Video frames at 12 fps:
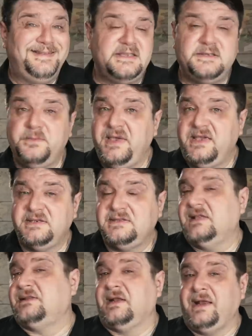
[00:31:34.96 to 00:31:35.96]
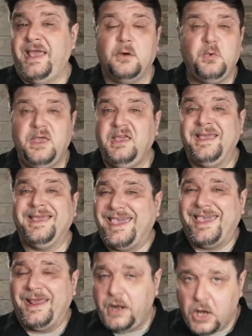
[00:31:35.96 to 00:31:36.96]
This means that an airwing
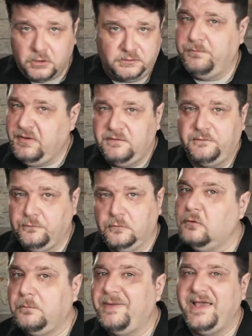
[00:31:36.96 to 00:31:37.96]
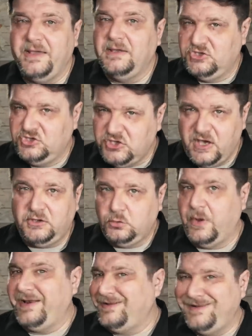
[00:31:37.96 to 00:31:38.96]
cannot be formed by
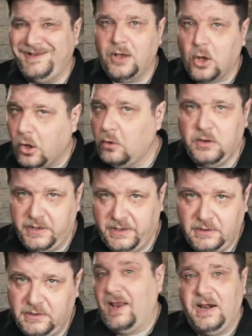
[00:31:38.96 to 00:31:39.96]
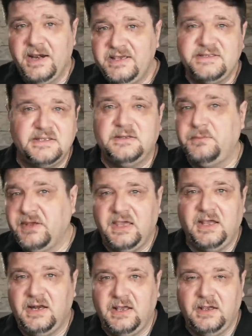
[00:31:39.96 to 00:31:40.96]
J20 only. At least at the
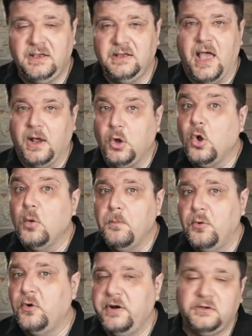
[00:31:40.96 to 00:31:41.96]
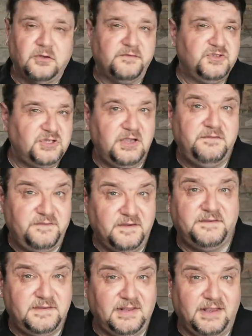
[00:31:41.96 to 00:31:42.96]
beginning, a component of
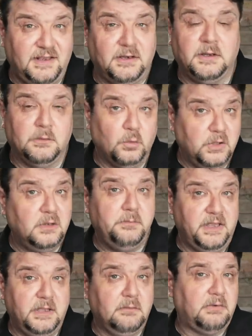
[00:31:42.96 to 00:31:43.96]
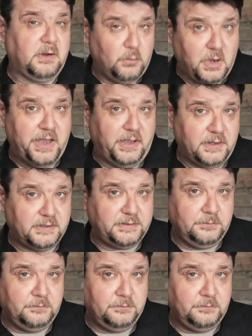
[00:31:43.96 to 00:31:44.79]
J15 will be required.